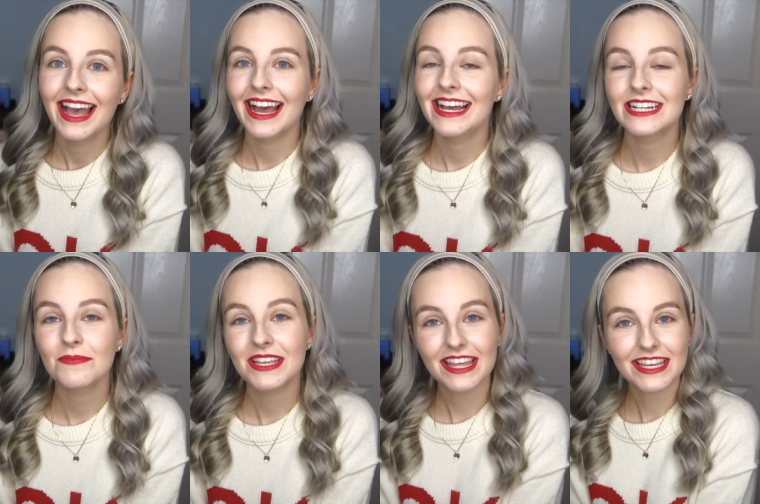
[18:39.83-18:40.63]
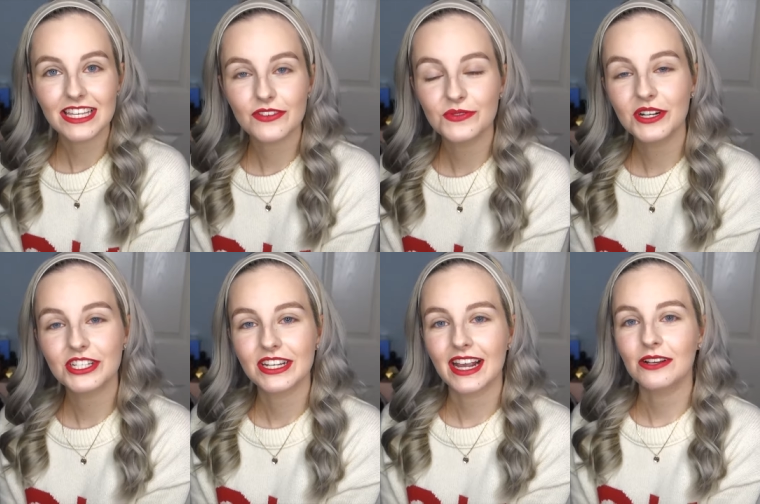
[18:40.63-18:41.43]
And um, yeah, thank you for
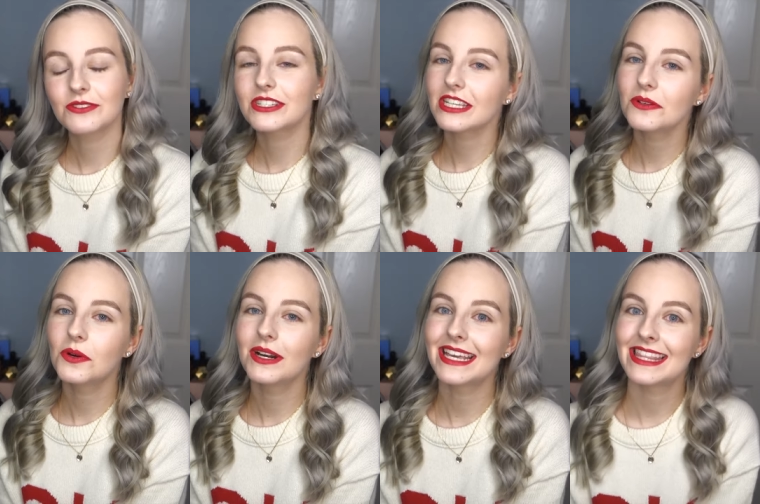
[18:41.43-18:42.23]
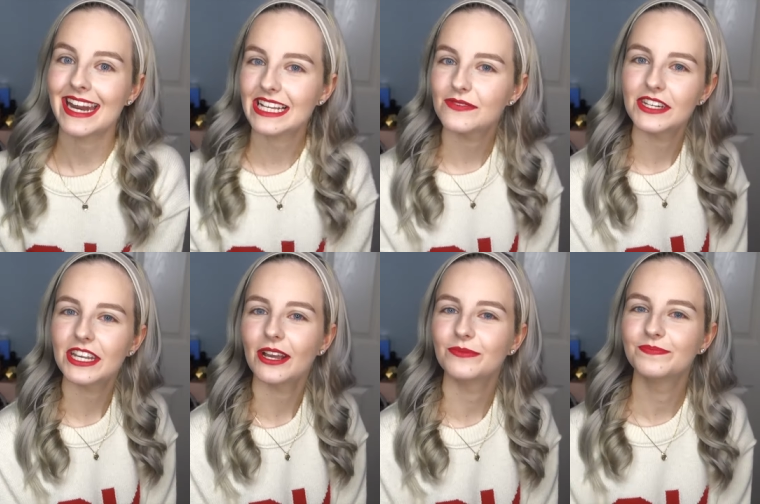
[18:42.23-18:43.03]
watching. I will see you all in the next
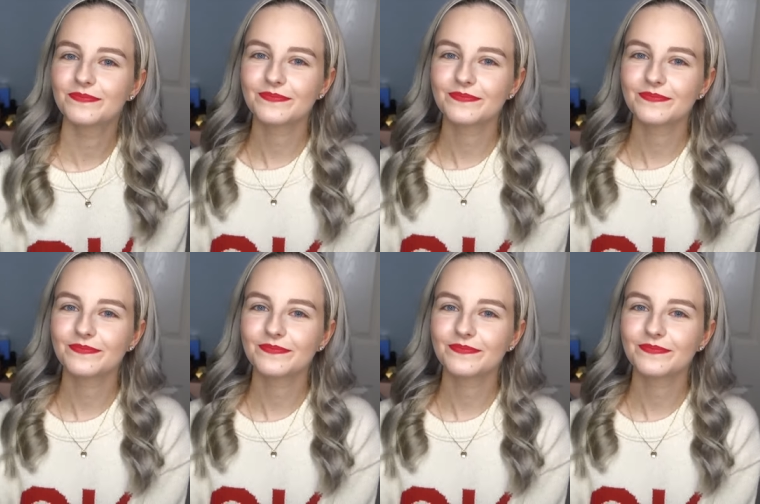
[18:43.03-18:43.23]
video.